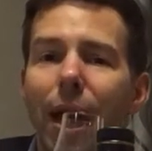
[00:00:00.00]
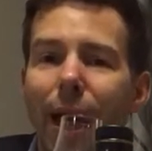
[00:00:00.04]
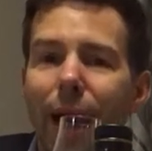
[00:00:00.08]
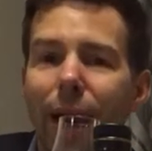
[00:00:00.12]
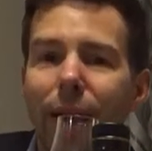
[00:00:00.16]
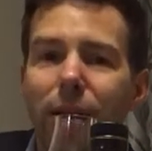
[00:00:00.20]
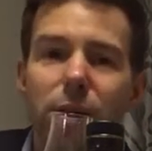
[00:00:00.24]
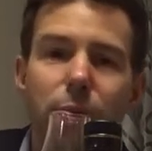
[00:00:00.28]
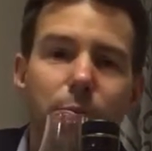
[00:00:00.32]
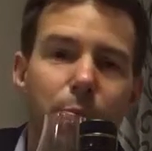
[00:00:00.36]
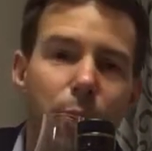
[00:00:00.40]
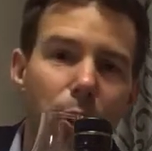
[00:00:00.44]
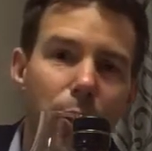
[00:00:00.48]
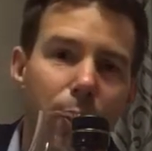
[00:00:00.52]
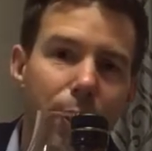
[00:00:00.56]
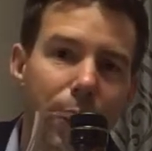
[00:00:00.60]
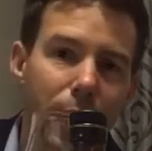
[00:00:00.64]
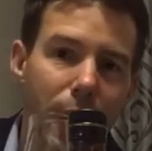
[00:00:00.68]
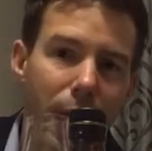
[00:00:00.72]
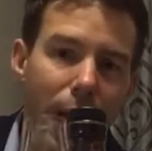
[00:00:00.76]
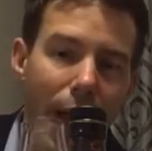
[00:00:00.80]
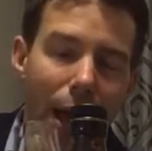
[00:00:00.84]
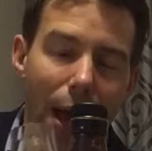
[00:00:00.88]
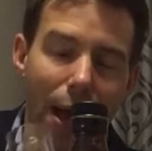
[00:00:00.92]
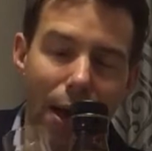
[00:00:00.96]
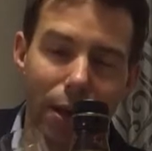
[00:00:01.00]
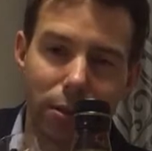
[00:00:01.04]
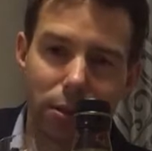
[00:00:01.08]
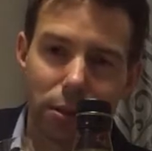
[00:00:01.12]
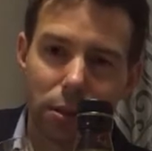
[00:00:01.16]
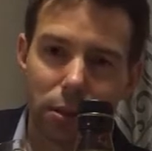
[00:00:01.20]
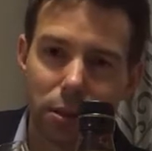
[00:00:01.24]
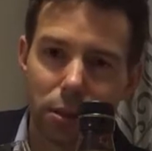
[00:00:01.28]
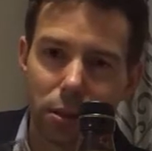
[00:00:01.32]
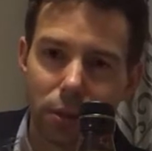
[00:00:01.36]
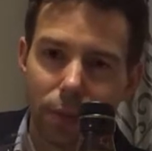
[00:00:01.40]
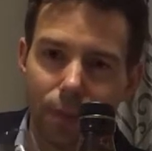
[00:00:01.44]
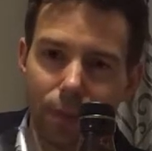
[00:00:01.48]
ex-bourbon
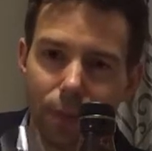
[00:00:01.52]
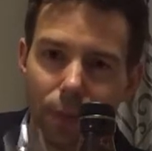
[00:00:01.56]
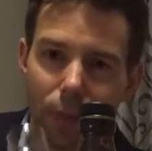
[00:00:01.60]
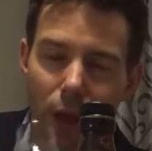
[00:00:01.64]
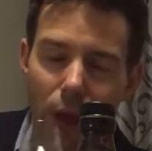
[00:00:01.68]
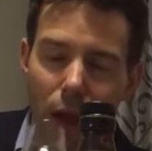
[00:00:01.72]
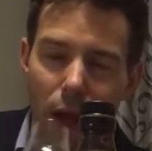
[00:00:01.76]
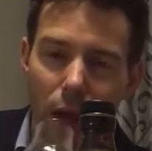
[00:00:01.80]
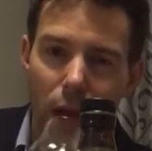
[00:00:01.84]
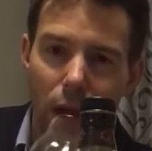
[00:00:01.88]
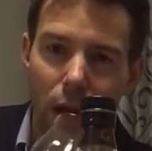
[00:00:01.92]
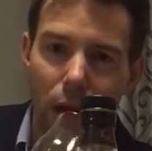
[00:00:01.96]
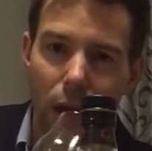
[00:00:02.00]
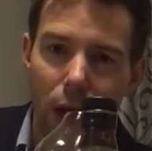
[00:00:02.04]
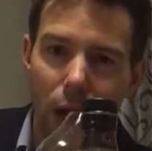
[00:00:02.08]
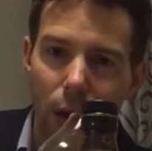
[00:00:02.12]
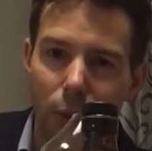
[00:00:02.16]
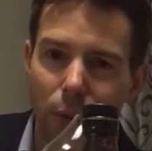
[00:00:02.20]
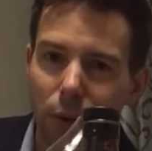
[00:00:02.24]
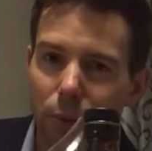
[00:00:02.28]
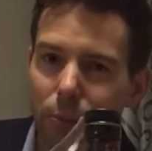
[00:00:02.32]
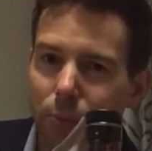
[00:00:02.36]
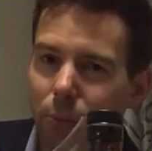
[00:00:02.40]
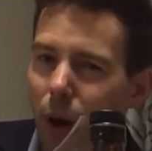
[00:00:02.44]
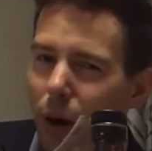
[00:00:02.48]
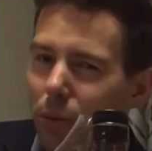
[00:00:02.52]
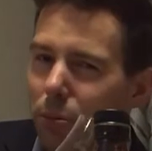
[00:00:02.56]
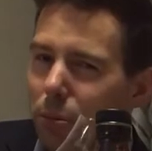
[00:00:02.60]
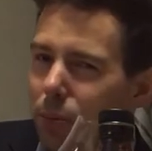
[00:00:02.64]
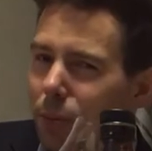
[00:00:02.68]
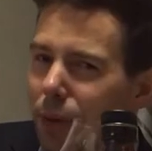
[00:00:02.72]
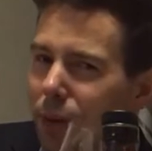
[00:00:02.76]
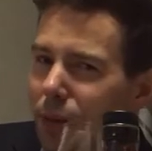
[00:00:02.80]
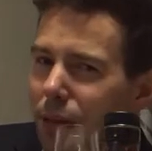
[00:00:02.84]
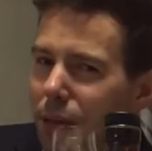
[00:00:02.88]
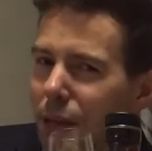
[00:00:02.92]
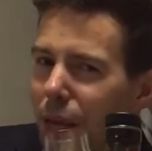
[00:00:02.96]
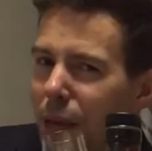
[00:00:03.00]
casks, and I would
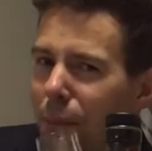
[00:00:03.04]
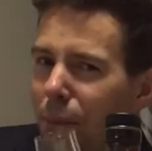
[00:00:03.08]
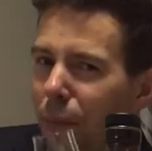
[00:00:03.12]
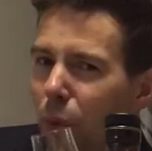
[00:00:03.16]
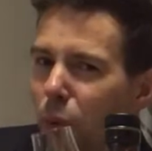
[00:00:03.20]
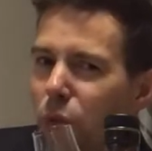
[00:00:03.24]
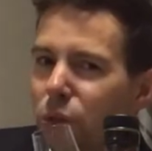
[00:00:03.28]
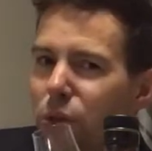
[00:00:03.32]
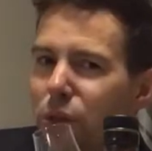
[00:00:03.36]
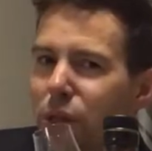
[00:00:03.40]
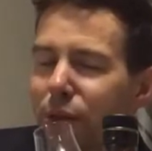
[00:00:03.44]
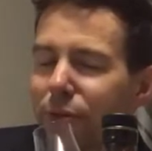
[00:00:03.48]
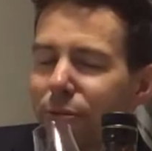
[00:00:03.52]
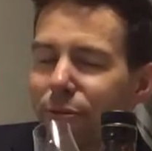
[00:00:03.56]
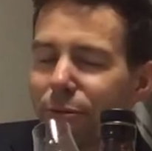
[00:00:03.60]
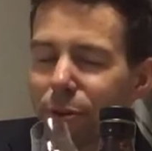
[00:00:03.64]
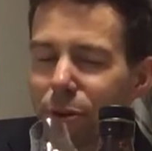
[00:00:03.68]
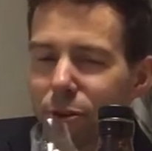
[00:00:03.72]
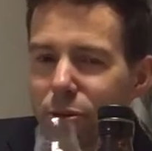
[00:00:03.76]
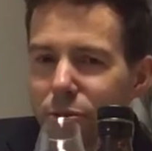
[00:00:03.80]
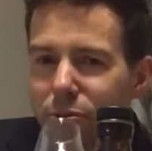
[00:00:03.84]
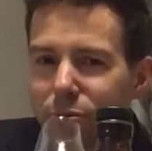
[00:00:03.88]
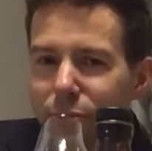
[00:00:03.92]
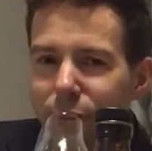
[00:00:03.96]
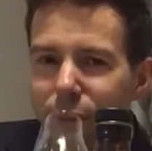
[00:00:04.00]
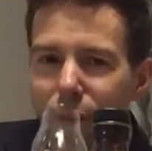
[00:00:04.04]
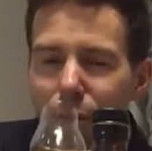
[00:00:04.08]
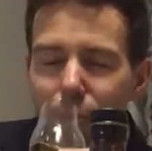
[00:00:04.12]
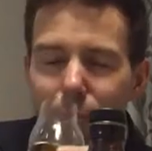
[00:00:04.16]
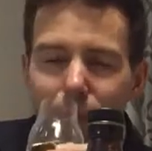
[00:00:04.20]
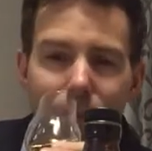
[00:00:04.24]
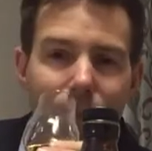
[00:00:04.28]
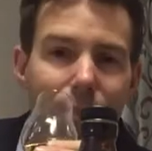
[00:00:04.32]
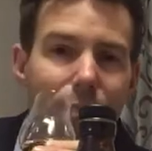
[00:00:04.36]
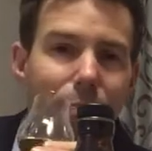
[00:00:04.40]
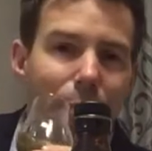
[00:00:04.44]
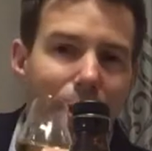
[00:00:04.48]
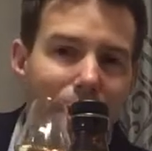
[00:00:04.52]
probably say mostly first fill
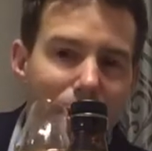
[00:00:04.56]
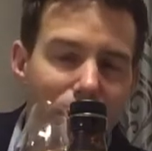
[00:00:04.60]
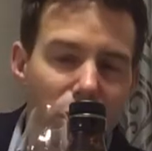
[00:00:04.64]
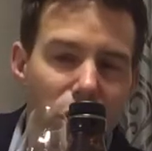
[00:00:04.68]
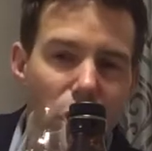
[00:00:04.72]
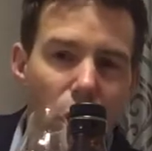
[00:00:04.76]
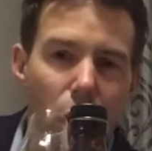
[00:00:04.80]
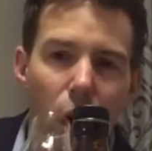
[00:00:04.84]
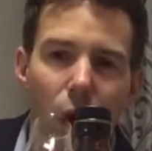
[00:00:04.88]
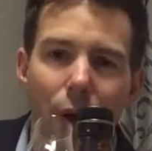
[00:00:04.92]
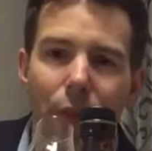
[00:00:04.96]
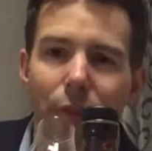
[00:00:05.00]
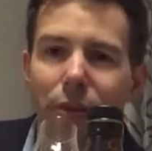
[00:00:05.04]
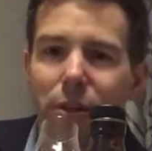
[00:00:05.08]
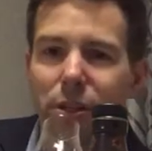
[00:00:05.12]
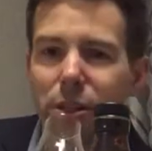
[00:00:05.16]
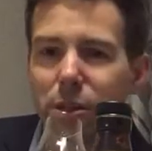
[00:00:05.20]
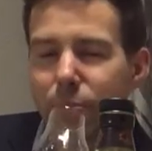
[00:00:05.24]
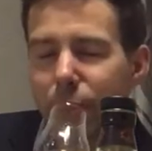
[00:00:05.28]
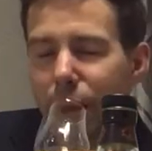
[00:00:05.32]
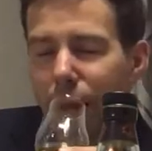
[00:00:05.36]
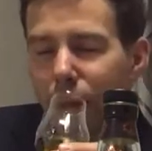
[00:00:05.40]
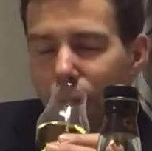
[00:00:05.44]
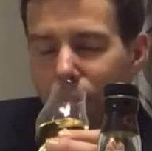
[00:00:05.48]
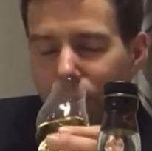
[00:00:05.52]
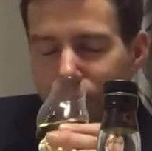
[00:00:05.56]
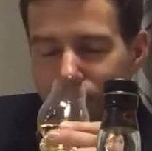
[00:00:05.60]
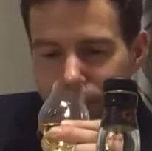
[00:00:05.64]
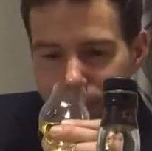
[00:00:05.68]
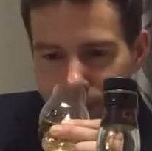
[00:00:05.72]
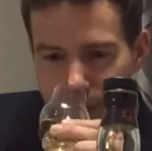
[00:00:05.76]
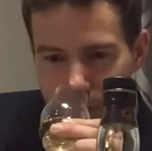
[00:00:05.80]
based on the smell.